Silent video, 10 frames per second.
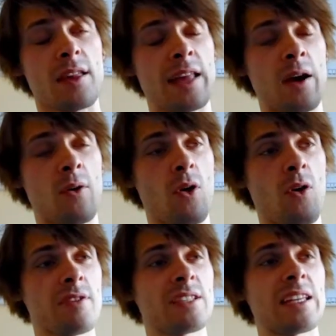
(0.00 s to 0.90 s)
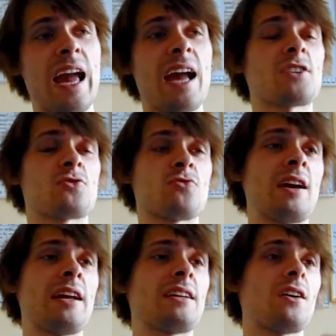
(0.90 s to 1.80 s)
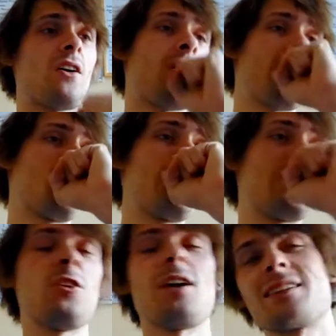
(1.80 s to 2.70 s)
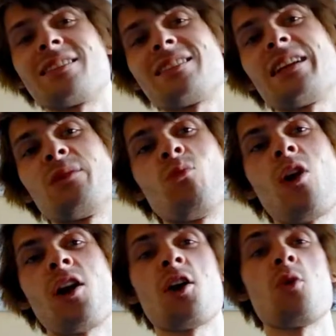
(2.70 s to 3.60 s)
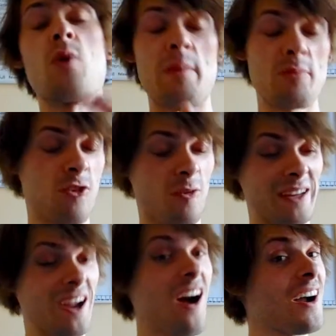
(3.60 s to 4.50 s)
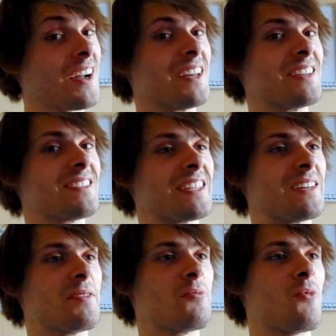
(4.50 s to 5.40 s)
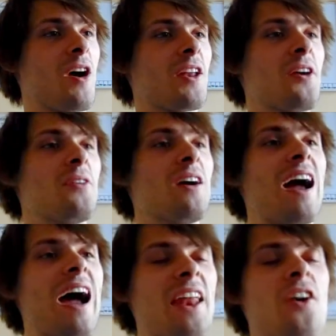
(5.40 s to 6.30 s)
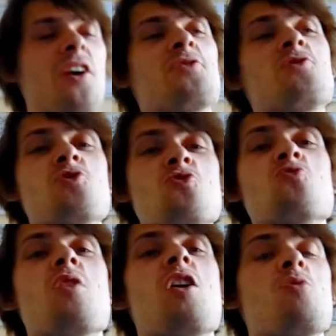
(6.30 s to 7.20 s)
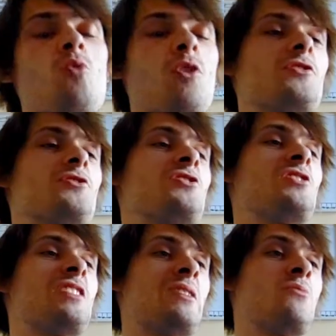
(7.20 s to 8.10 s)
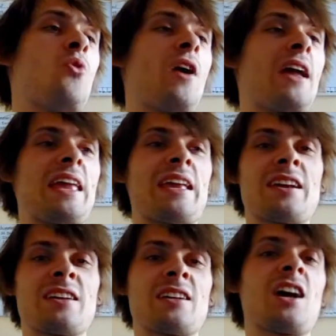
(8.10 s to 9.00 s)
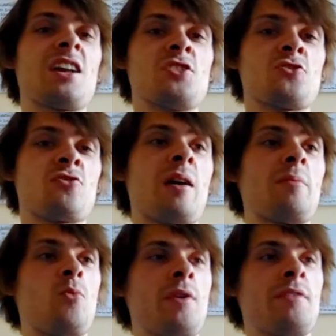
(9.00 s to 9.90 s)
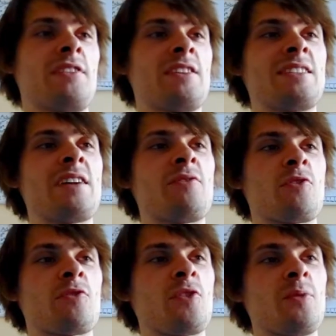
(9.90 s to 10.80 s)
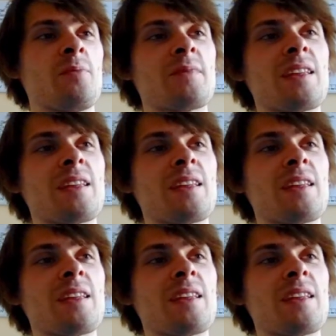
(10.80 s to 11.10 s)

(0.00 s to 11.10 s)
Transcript: Now, obviously, X-Drake, I would like to see in Wano. We probably are going to see him in Wano. And I do want to see what he can conjure up with this devil fruit.